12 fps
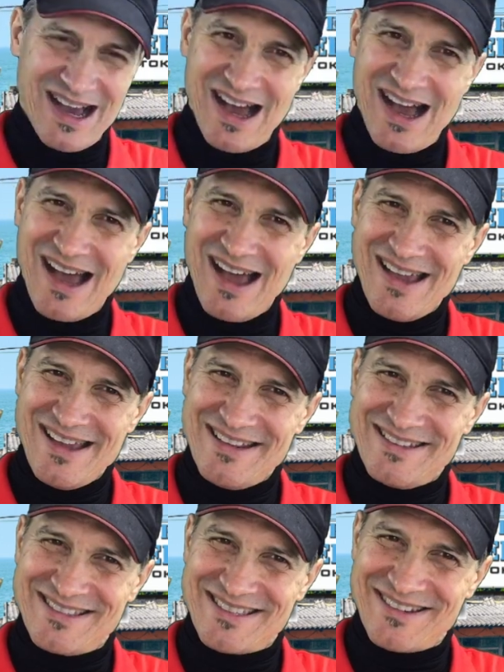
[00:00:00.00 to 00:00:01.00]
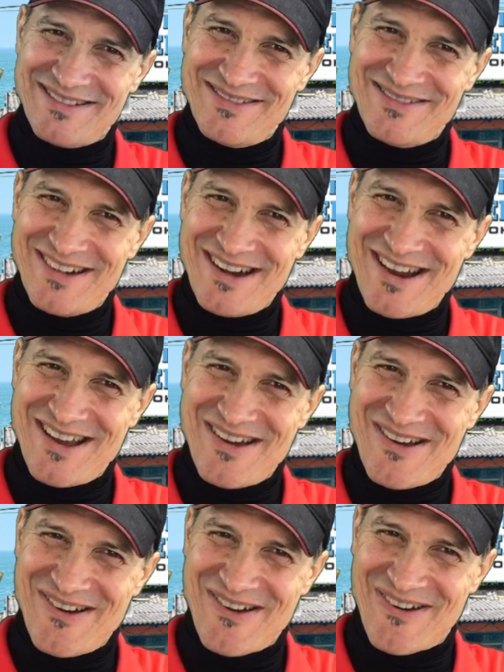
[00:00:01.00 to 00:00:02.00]
I don't
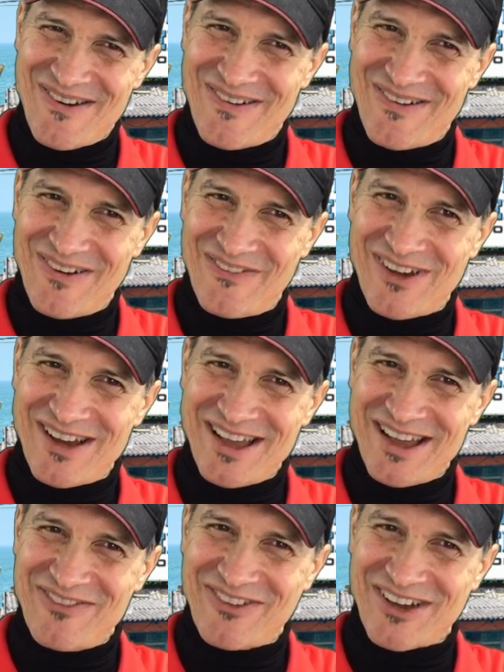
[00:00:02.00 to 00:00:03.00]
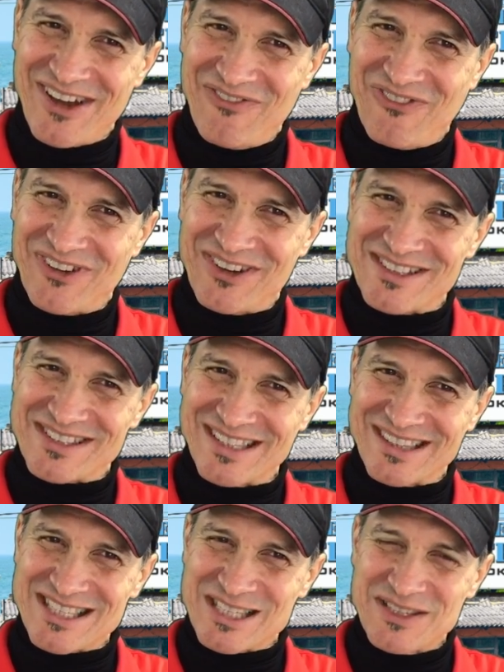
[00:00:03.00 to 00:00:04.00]
know if I have confidence
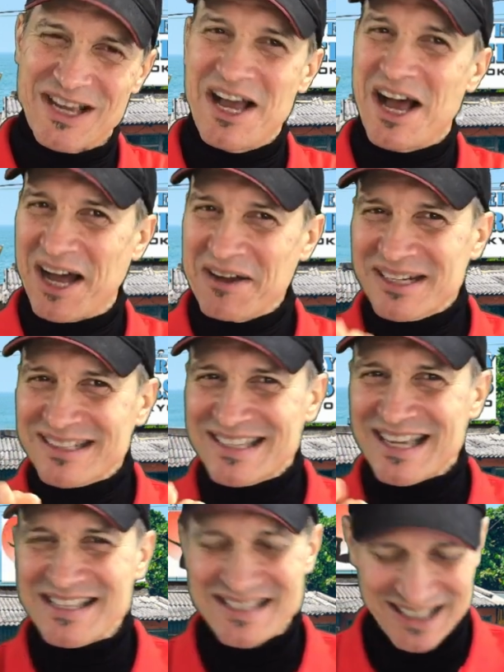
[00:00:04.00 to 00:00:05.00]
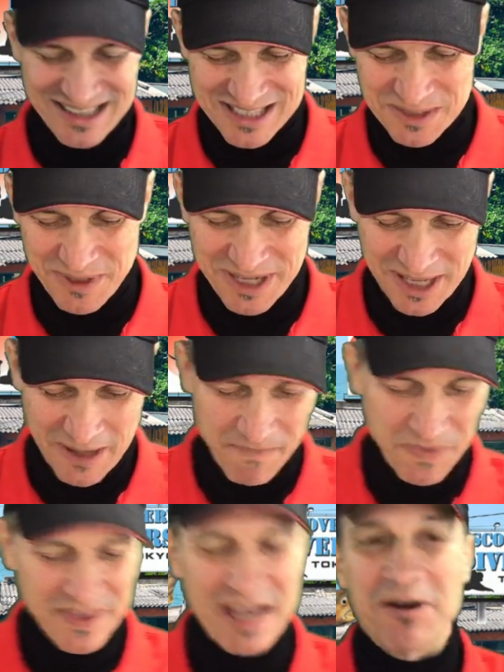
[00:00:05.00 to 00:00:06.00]
that this, I'm gonna test it this weekend.
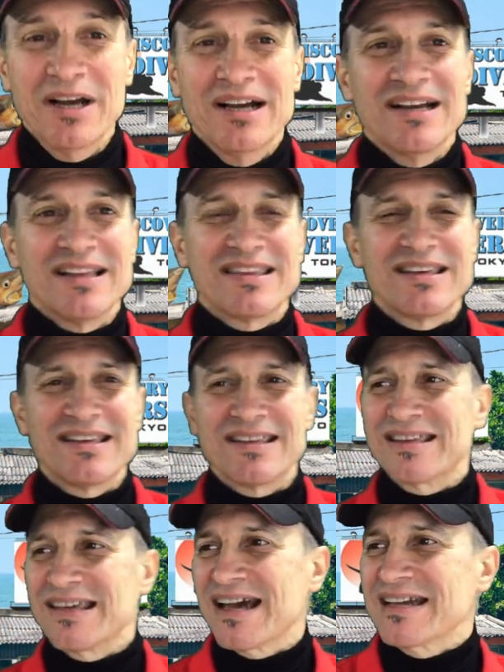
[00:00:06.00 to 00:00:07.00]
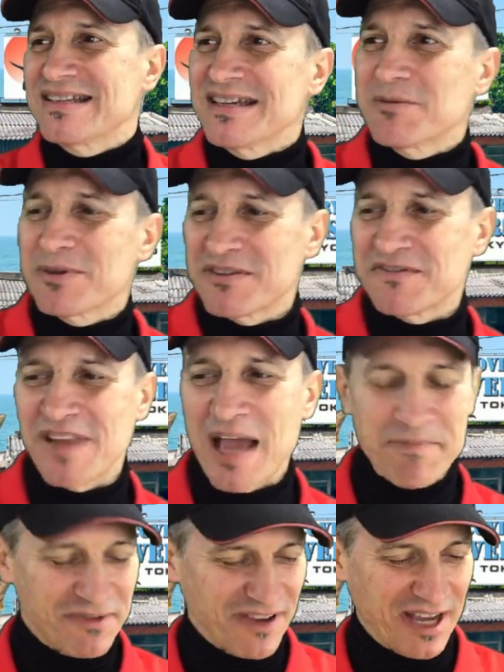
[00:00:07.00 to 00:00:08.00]
Now, the idea with the
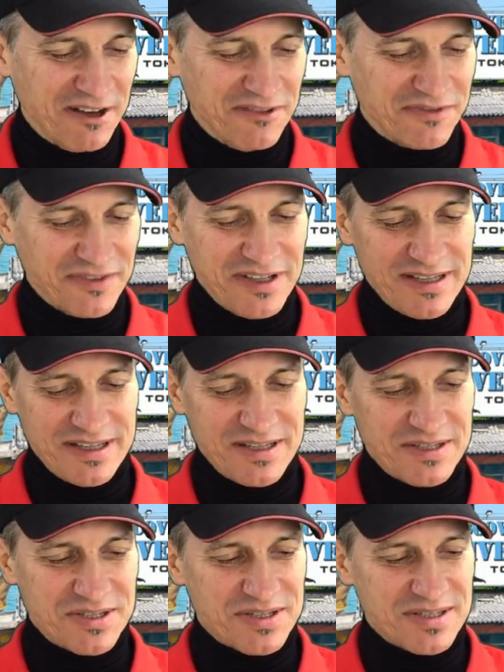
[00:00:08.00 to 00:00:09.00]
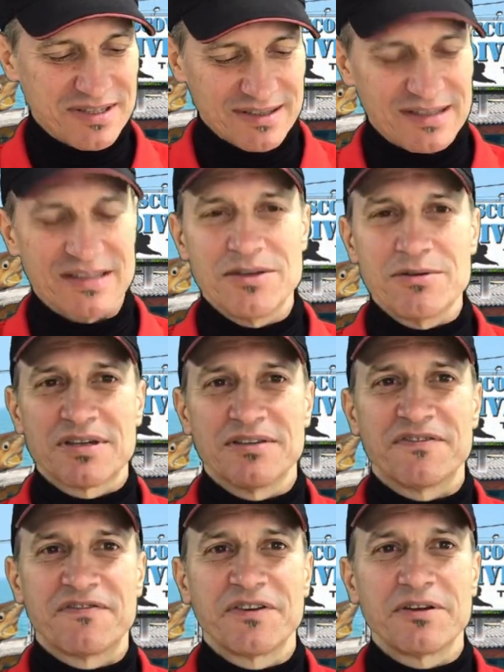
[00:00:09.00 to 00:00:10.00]
flapper valve is that you can
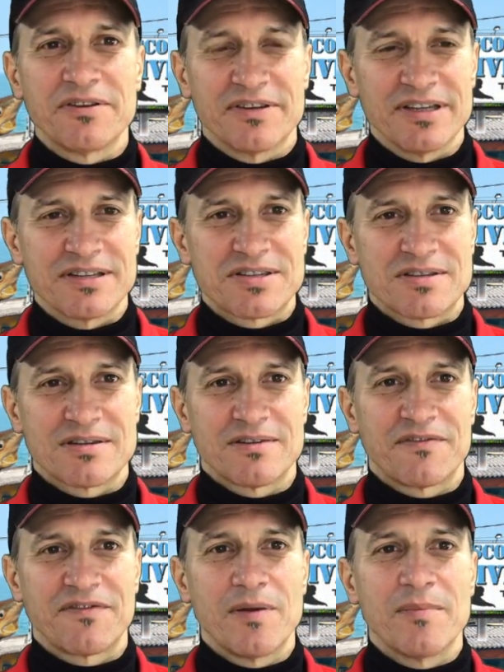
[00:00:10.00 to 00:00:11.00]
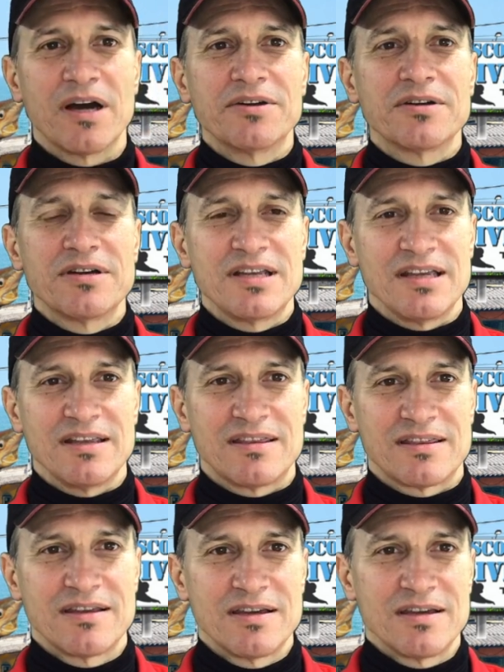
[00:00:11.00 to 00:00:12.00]
fill this from
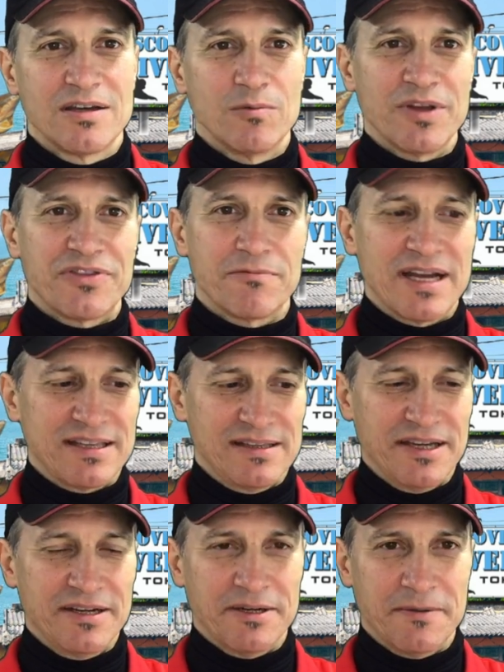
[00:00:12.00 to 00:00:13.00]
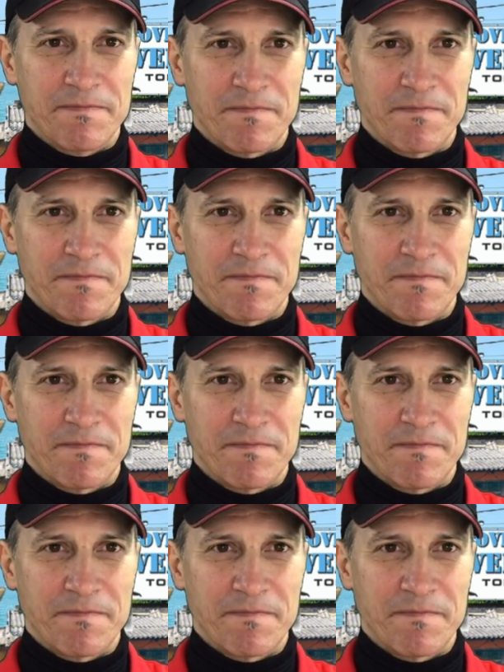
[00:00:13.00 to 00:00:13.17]
underneath with a regulator.